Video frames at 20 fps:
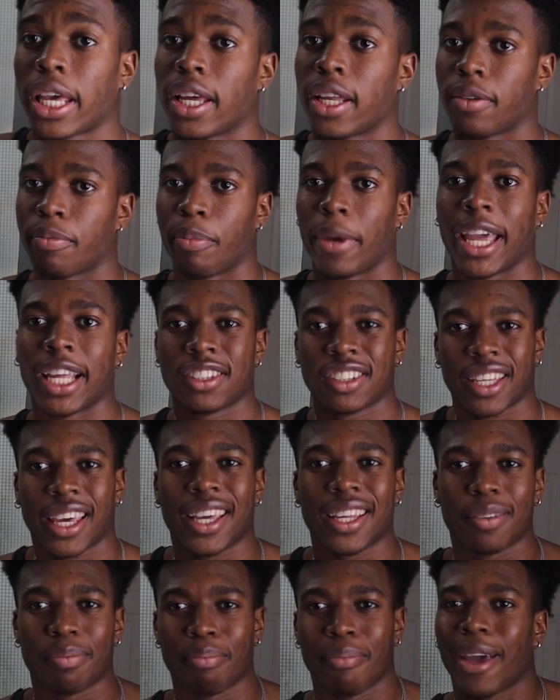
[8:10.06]
and
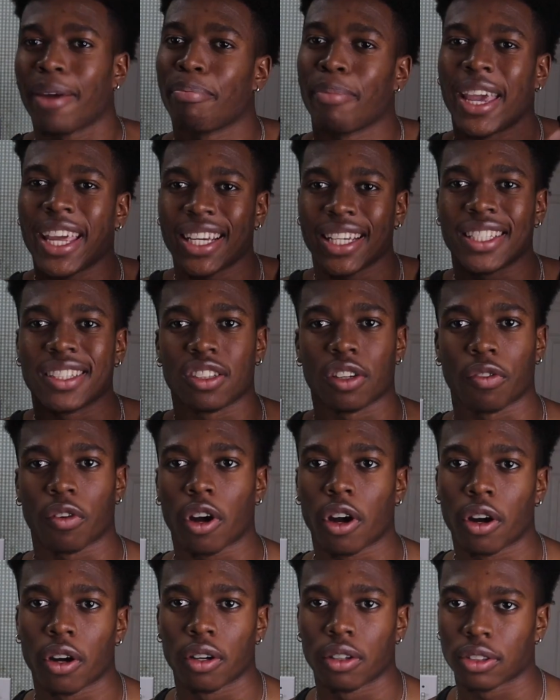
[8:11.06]
maintenance of
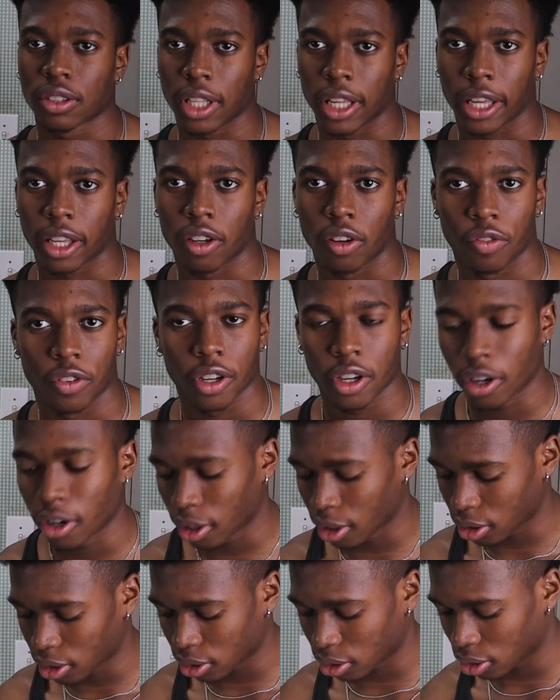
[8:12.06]
curls, like of your
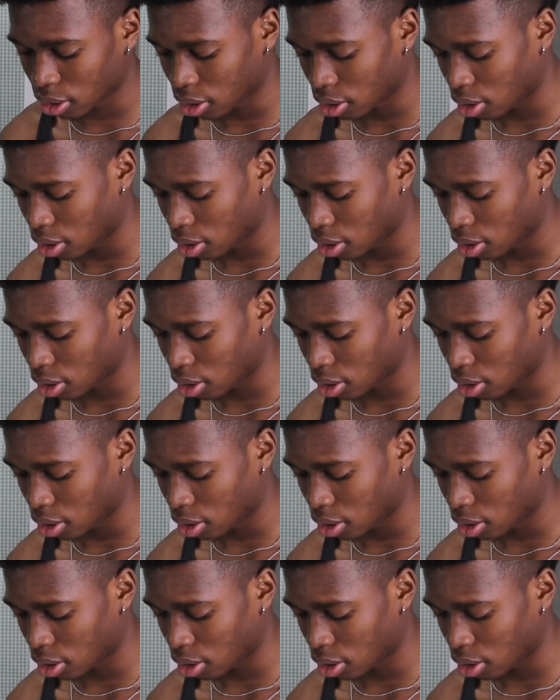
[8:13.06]
curls.